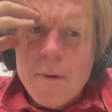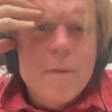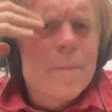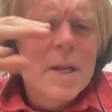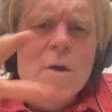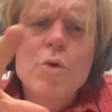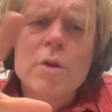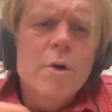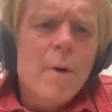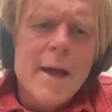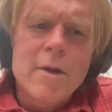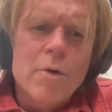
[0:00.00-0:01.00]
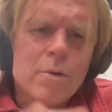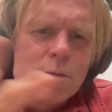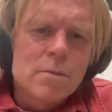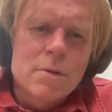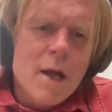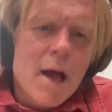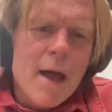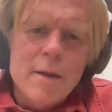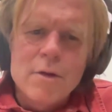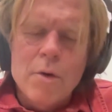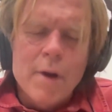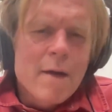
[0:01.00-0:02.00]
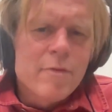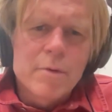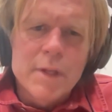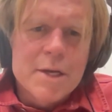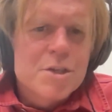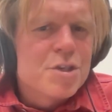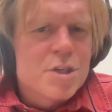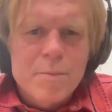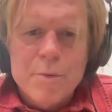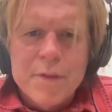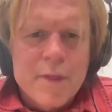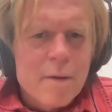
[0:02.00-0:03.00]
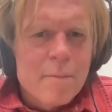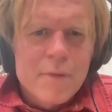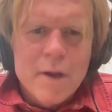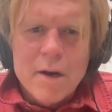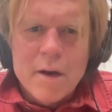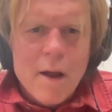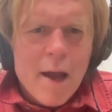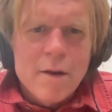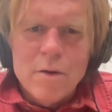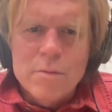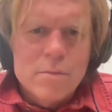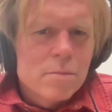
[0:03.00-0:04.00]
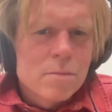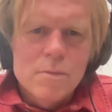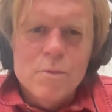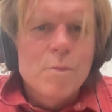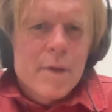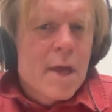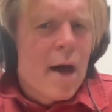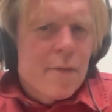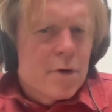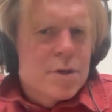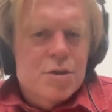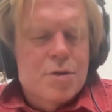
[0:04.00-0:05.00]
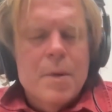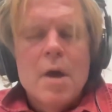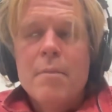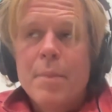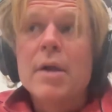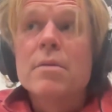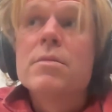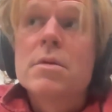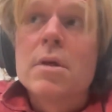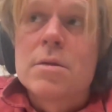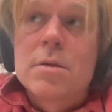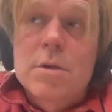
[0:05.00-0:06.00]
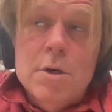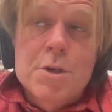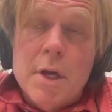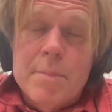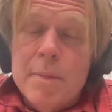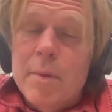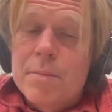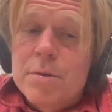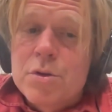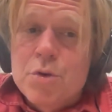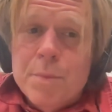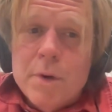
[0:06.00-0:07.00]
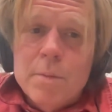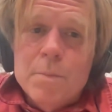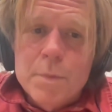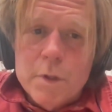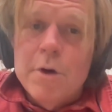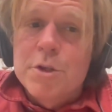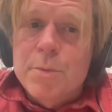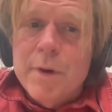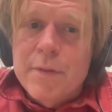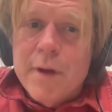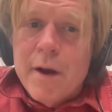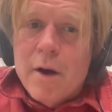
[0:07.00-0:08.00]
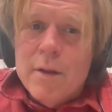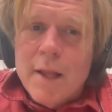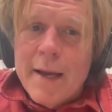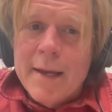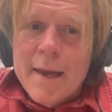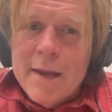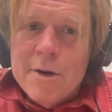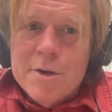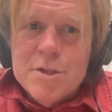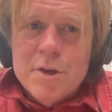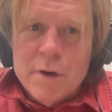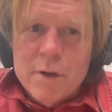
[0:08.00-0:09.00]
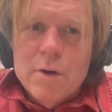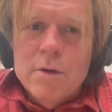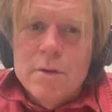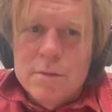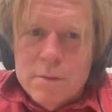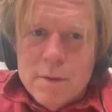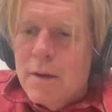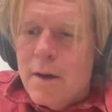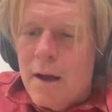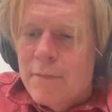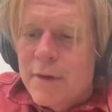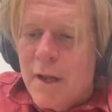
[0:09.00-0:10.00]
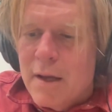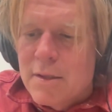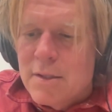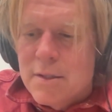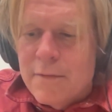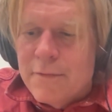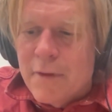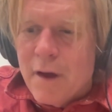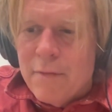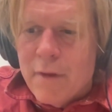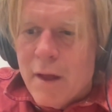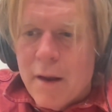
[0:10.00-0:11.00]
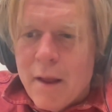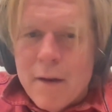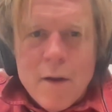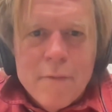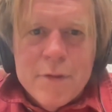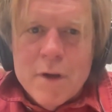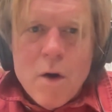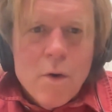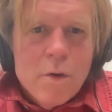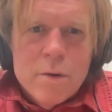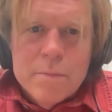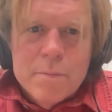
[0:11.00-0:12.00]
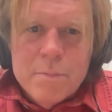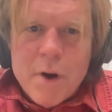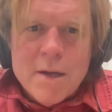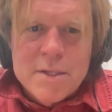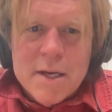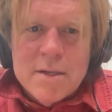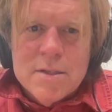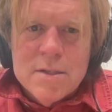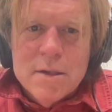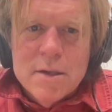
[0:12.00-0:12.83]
I mean, Hulu, I don't have a relationship with them there. They distribute. Yeah, they're but the Searchlight people I'm super close with. They're like inner circle confidants of the whole process.